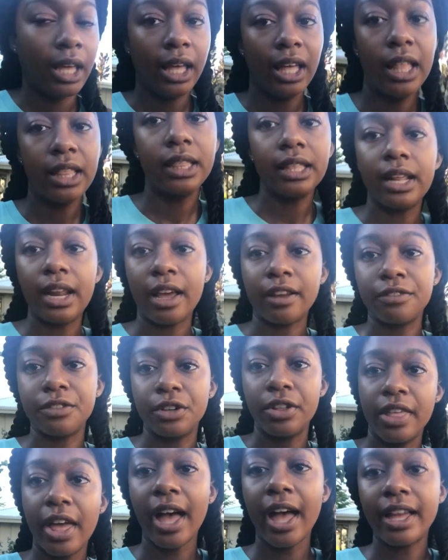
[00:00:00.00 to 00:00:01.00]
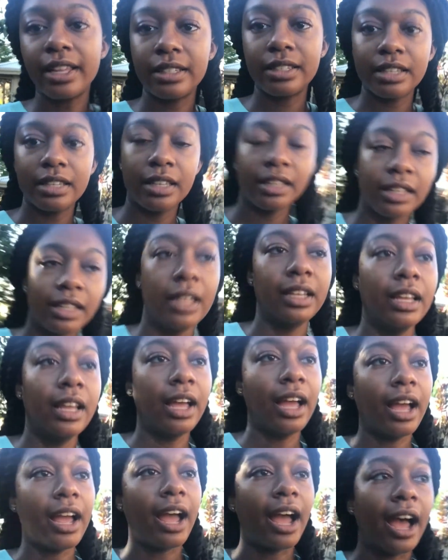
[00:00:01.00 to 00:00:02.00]
and then after that
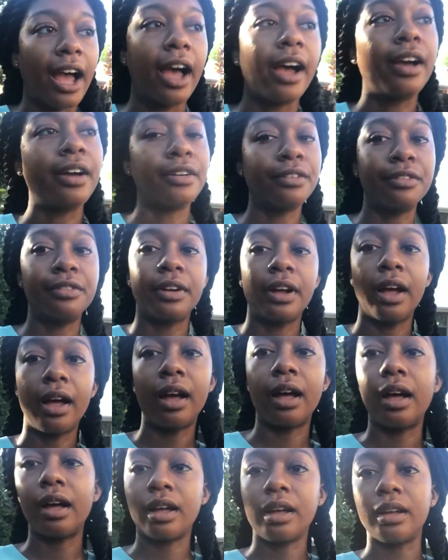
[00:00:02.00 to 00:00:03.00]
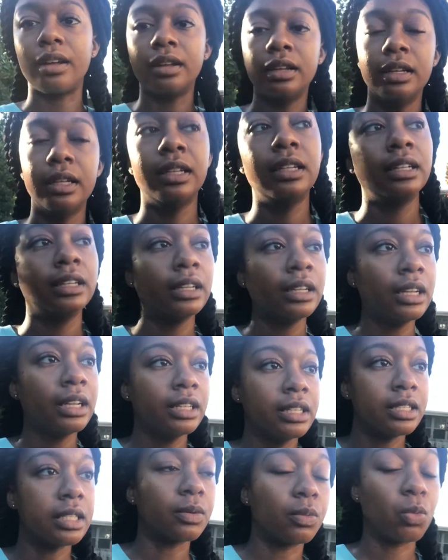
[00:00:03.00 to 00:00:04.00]
I have
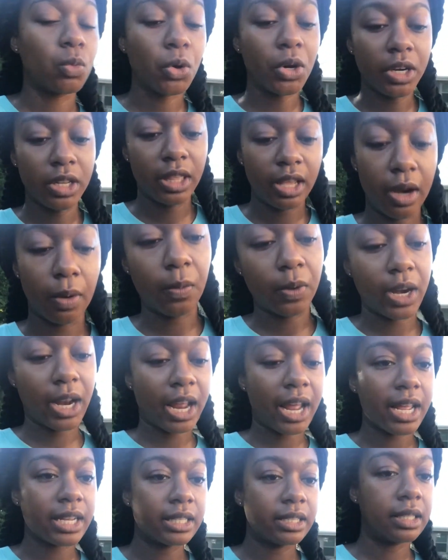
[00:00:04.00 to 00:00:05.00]
some work that I want to get